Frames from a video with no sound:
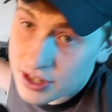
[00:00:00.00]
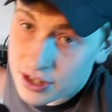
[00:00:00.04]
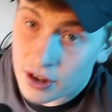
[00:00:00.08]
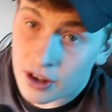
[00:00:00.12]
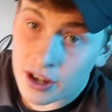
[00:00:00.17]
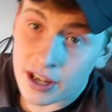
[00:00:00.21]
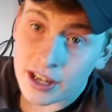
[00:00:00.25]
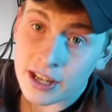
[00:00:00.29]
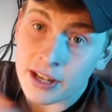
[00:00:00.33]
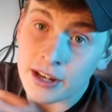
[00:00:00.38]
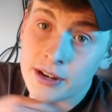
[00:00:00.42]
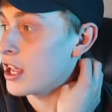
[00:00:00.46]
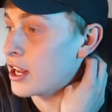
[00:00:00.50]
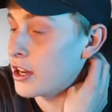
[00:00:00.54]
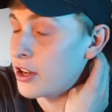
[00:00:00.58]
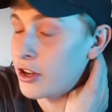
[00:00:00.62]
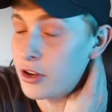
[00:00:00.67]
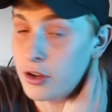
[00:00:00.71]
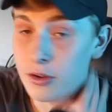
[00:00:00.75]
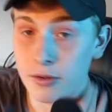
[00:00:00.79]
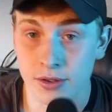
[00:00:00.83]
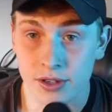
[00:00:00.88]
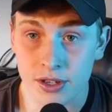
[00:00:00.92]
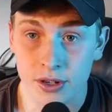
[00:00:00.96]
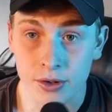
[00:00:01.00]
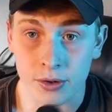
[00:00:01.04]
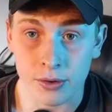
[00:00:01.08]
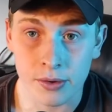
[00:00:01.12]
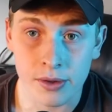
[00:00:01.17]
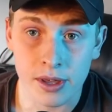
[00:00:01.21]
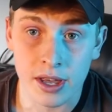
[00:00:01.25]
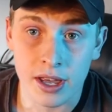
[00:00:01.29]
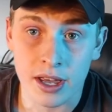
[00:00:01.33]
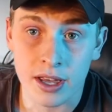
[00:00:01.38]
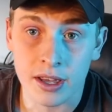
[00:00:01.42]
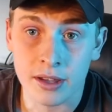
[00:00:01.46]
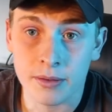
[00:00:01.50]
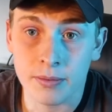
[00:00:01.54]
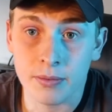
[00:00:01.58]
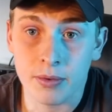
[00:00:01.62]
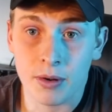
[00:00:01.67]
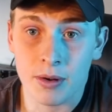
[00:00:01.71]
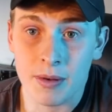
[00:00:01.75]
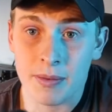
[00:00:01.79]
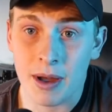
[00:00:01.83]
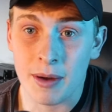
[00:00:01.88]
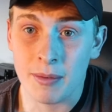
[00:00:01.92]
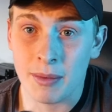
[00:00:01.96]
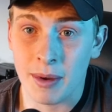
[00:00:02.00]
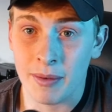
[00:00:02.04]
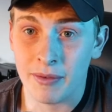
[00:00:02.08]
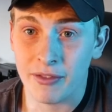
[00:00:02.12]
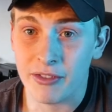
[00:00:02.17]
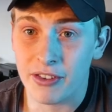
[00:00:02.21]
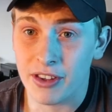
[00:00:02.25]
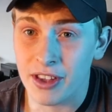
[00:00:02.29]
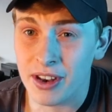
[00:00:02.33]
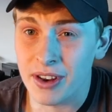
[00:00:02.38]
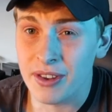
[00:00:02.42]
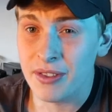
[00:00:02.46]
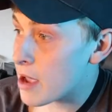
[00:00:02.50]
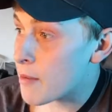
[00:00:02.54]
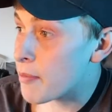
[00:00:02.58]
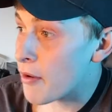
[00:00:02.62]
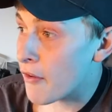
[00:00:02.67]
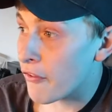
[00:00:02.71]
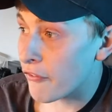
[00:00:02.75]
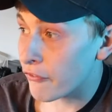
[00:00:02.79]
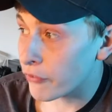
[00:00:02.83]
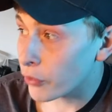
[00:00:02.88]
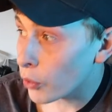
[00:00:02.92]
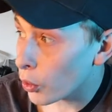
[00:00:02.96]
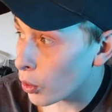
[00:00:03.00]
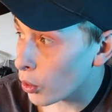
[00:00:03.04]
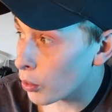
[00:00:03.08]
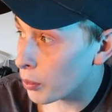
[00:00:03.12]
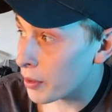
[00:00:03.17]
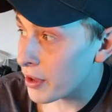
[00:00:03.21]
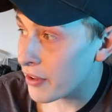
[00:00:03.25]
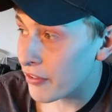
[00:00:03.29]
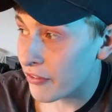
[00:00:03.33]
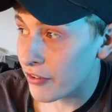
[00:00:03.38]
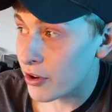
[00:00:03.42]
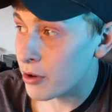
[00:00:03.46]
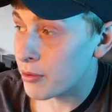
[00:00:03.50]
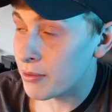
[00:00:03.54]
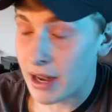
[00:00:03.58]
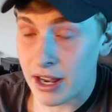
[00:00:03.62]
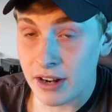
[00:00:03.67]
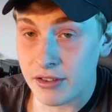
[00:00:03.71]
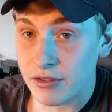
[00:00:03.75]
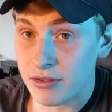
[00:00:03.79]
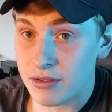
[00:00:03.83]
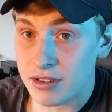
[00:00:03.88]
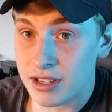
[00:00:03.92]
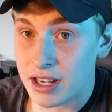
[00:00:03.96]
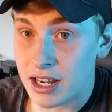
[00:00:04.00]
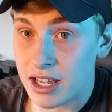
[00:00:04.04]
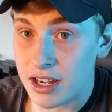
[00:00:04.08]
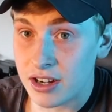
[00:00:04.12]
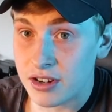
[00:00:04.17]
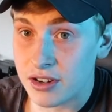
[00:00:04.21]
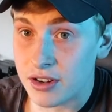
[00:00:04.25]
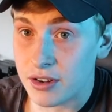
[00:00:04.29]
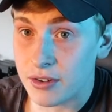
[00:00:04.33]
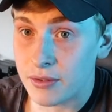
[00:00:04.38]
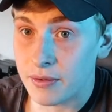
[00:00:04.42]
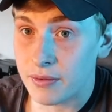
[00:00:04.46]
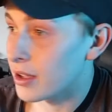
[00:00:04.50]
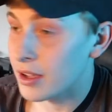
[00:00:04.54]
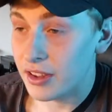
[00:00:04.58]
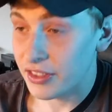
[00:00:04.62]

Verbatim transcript: started in the new school year, probably about a month in, before we filmed Natural Selection.